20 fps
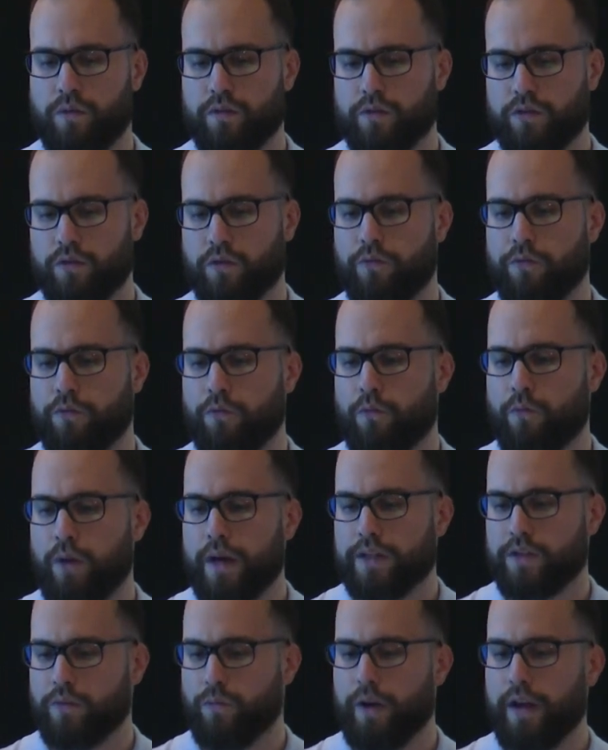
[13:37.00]
for
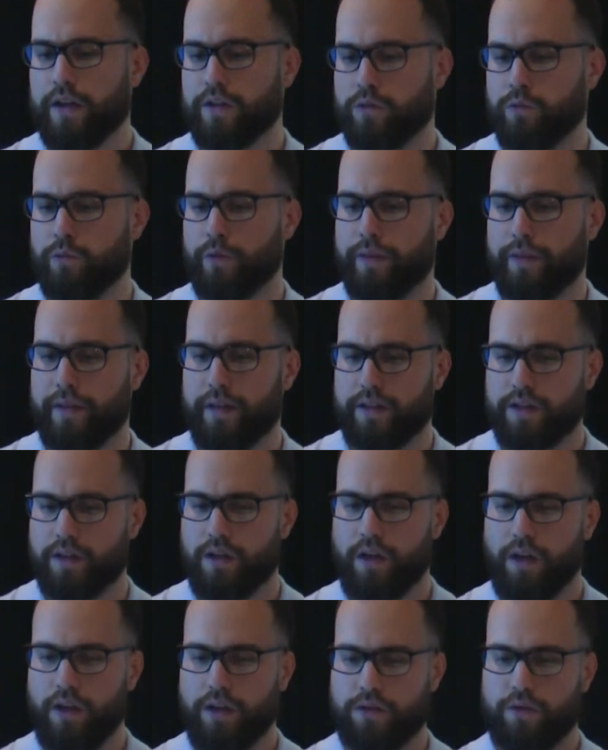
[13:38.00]
what we are doing that?
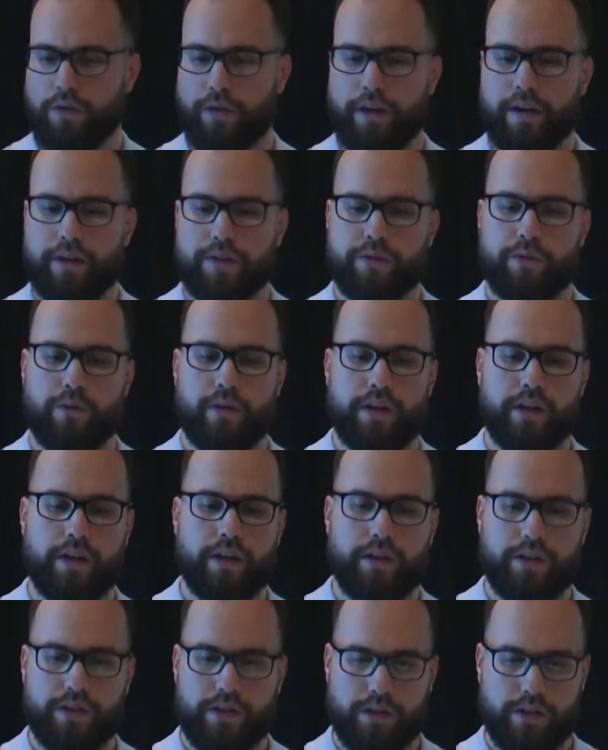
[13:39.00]
So the answer
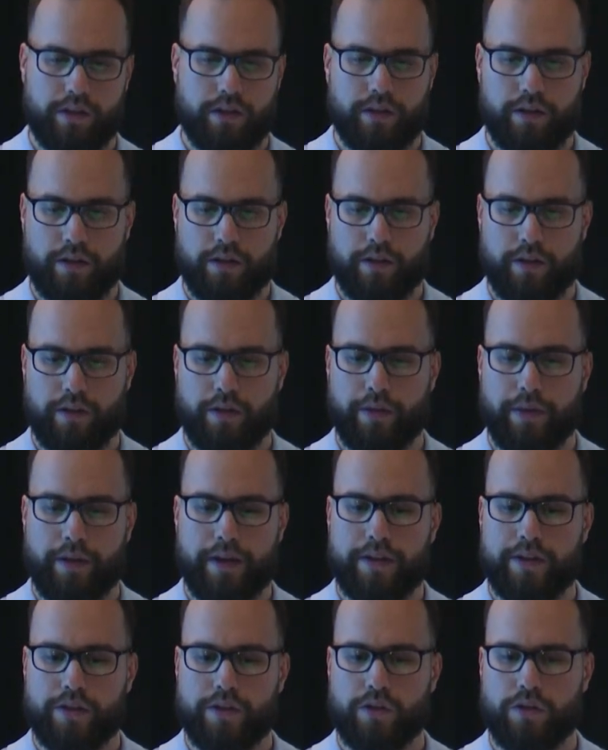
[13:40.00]
is
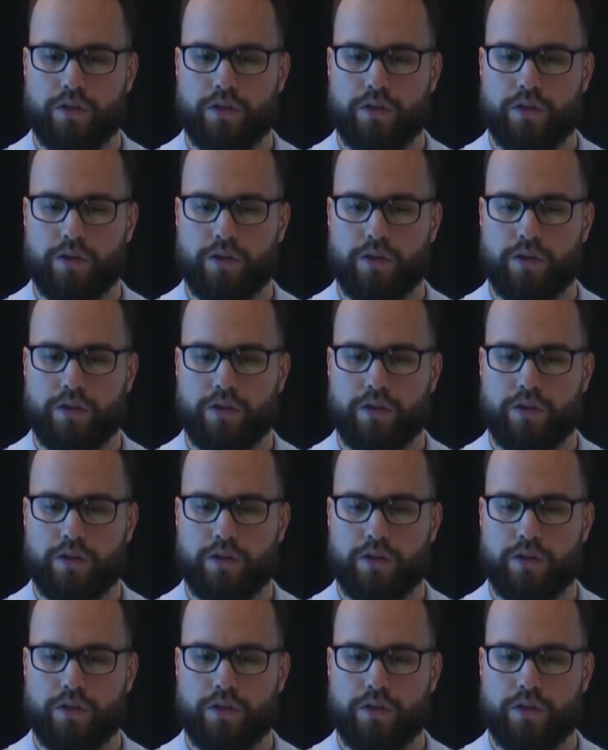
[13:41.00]
that